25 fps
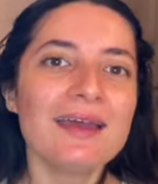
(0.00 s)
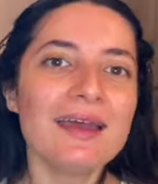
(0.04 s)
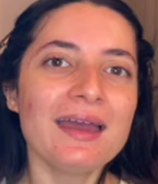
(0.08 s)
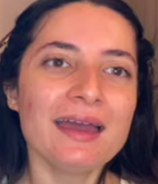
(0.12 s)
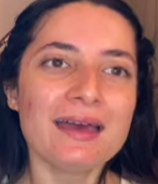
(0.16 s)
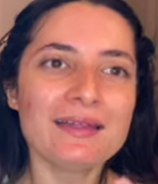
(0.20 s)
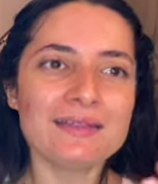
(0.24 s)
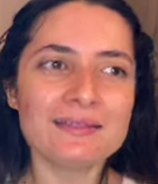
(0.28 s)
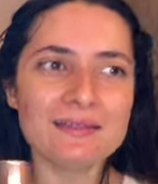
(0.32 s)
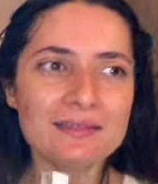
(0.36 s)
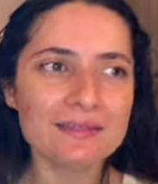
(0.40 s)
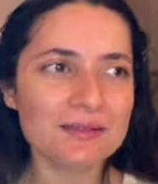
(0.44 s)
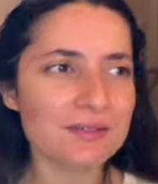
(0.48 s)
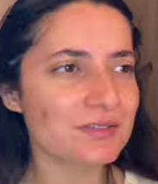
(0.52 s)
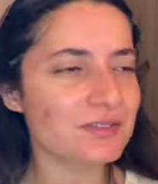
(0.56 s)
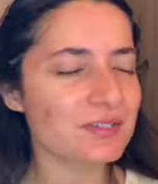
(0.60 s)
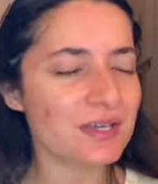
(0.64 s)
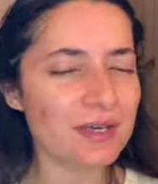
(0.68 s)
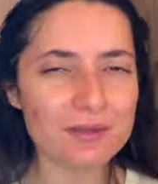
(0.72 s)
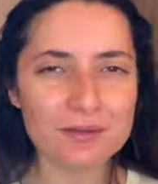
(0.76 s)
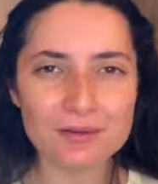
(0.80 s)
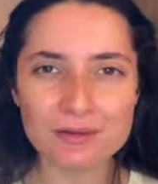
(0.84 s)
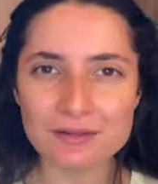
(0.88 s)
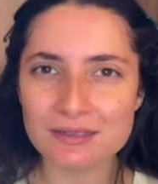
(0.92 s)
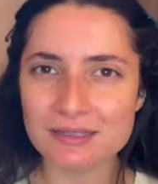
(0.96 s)
And then there's
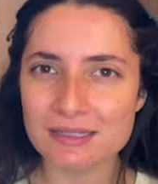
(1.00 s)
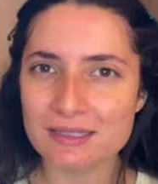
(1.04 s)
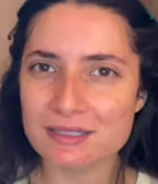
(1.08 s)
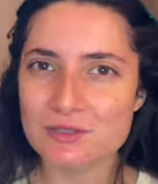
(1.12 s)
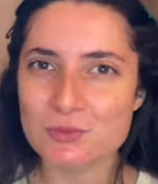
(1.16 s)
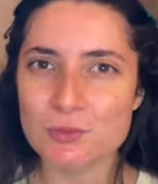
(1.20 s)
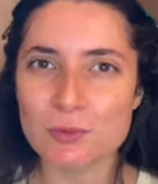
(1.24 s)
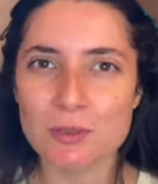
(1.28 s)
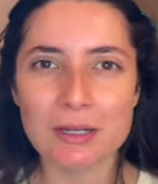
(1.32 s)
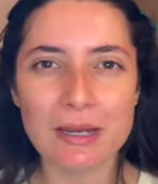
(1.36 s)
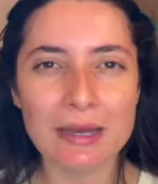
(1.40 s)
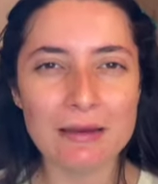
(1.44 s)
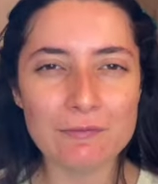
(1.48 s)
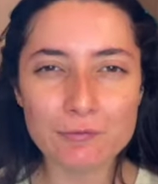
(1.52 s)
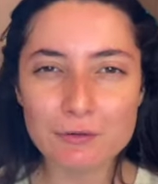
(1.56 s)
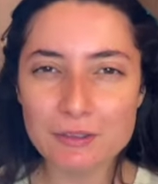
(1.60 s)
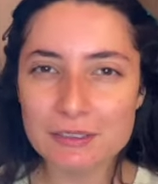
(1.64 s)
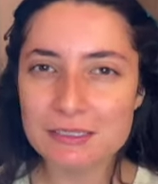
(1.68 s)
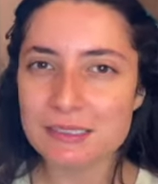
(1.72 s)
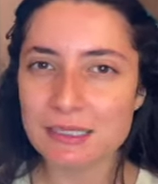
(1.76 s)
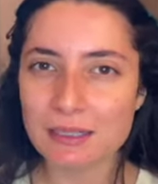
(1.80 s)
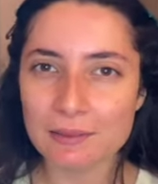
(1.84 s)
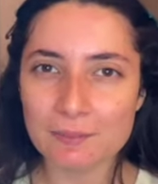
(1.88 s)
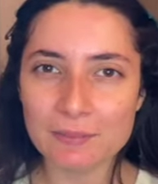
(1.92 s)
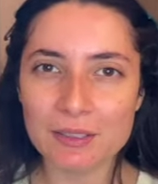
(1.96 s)
other days where every
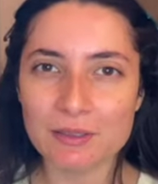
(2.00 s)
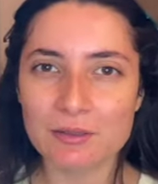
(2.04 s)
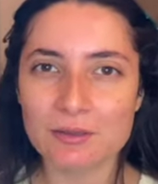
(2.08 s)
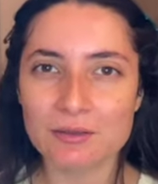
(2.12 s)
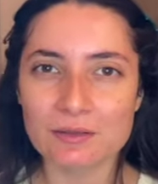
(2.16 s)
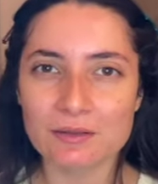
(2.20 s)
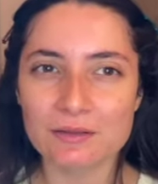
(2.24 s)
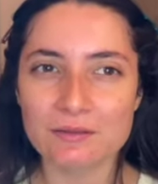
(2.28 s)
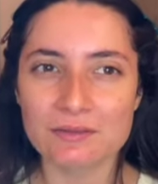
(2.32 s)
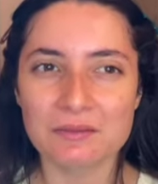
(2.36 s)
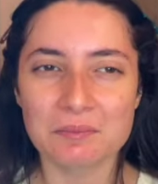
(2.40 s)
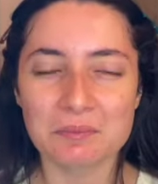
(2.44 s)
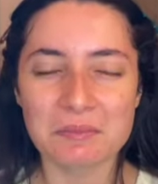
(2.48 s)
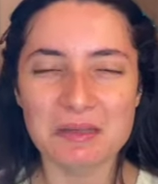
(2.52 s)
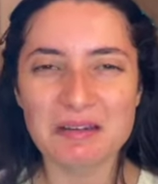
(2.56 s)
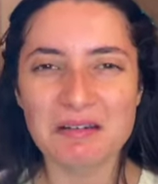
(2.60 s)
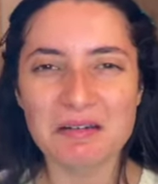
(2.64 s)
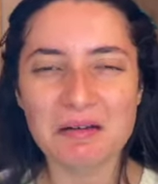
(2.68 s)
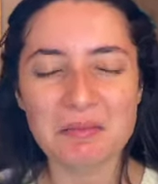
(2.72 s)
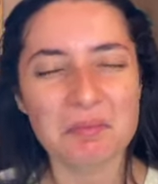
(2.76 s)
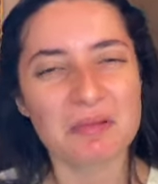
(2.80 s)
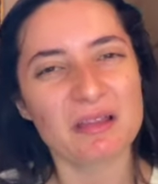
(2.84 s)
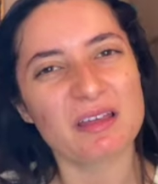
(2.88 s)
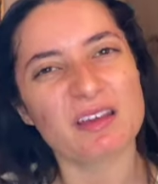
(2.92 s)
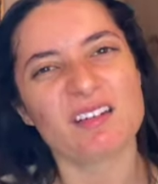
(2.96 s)
time I look in the mirror,
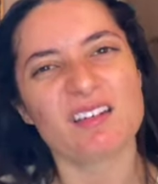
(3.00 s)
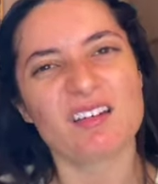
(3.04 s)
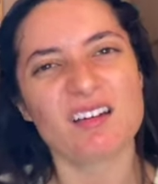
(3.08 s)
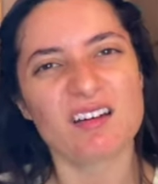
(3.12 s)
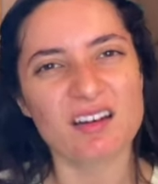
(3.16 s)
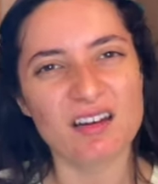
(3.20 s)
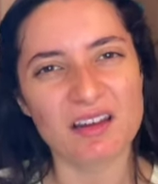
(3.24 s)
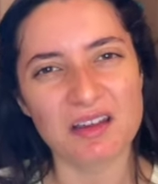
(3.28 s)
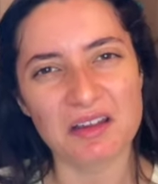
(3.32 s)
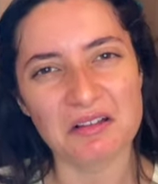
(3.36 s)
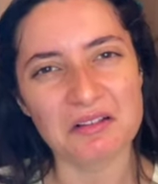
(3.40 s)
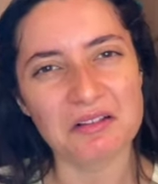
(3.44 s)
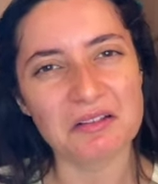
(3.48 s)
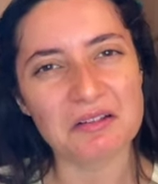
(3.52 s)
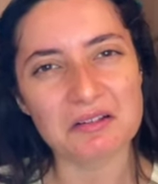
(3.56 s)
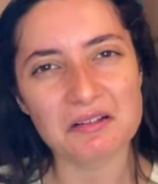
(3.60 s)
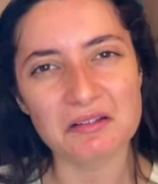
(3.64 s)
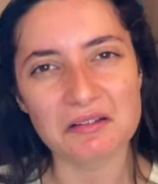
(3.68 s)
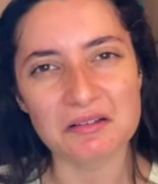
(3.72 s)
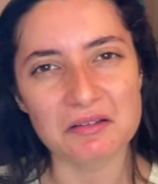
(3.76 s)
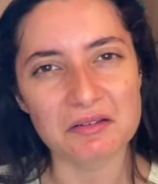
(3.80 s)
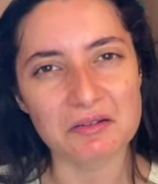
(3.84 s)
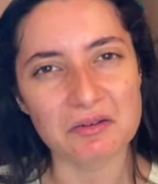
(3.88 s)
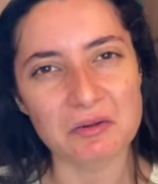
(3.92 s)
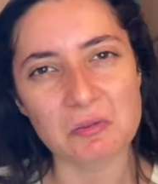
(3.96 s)
I'm like, I look a
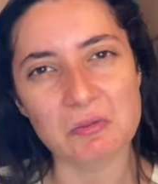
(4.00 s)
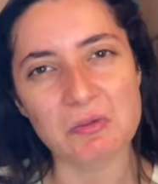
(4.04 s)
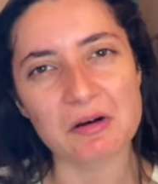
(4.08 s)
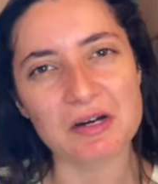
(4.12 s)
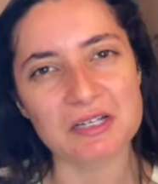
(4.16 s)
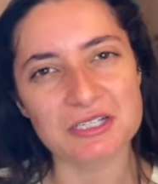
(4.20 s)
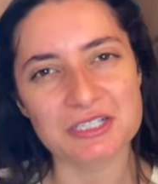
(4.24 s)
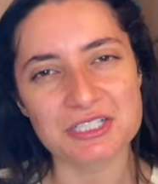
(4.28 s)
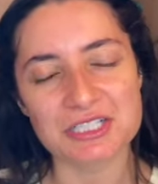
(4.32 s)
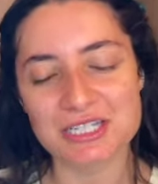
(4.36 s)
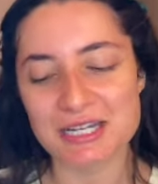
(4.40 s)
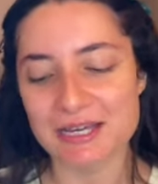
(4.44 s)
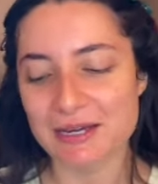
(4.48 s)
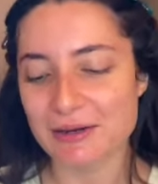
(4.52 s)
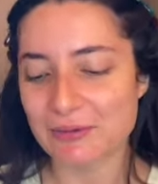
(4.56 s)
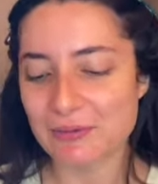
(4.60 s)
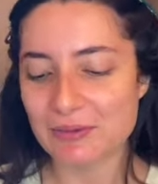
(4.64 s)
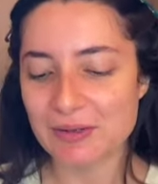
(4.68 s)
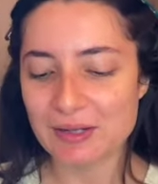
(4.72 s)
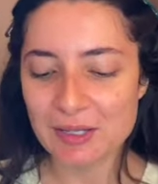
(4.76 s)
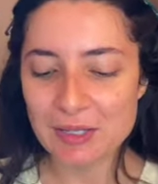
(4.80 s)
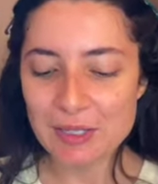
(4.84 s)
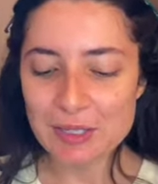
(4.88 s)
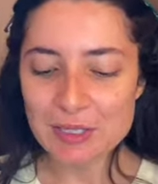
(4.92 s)
little washed out.